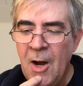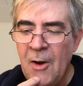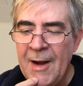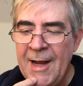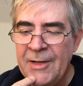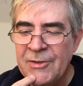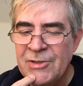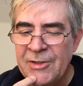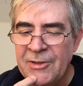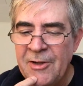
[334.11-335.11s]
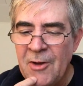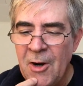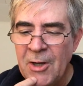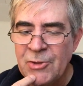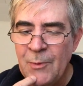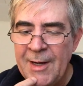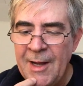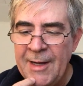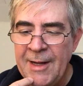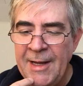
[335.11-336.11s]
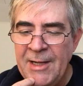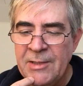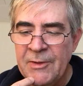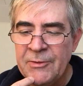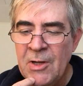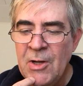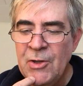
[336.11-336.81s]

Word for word: Our eyes adjusted to the harsh white light, and each of us,